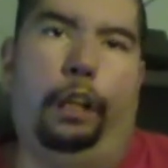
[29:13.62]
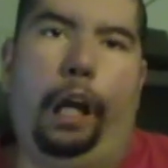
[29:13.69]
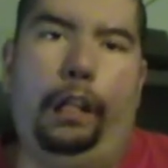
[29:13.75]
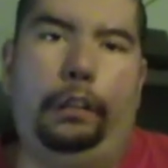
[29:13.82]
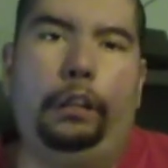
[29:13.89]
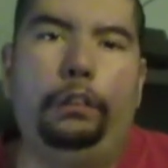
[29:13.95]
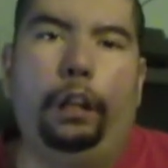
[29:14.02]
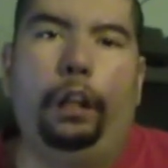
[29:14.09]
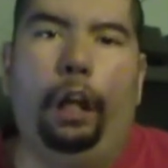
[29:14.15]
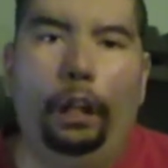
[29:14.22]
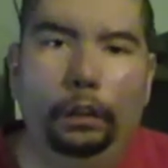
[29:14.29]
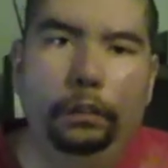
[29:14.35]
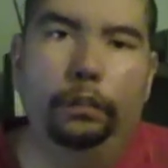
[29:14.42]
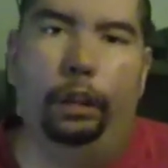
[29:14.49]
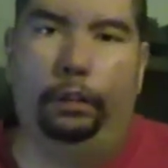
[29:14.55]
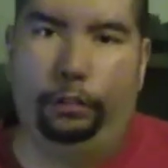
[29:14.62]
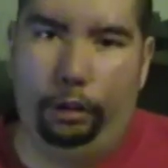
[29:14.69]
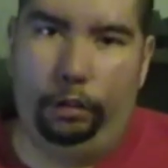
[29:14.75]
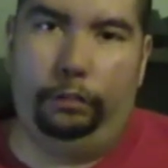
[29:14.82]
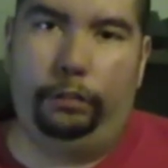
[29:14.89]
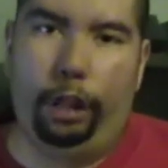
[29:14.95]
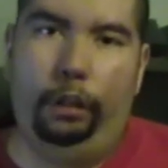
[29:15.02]
I think the cult one
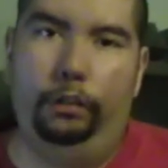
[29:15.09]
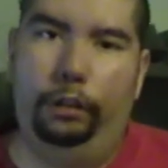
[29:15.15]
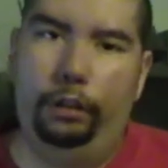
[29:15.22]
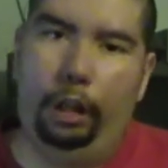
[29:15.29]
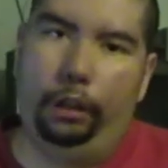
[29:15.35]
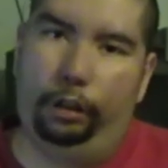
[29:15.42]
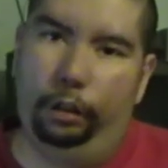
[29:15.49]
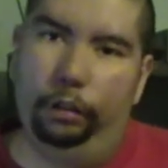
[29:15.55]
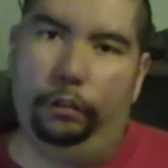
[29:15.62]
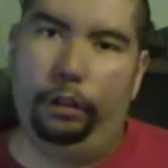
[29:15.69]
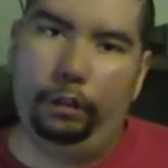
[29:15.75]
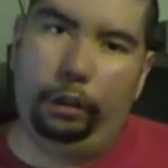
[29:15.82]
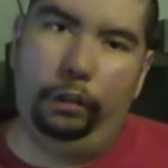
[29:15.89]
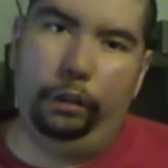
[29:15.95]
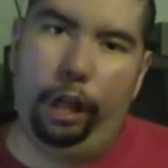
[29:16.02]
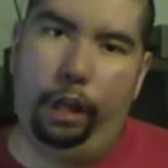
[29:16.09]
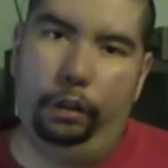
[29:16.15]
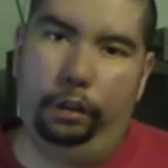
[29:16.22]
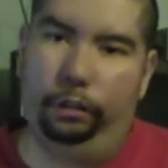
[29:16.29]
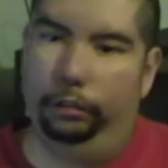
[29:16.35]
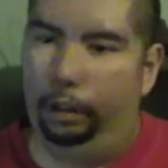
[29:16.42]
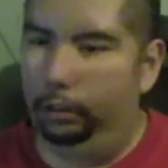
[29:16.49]
was better. That should have been the
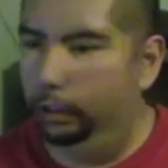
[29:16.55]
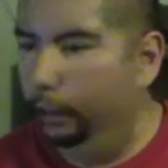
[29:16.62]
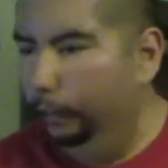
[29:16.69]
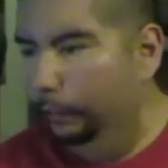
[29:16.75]
last one.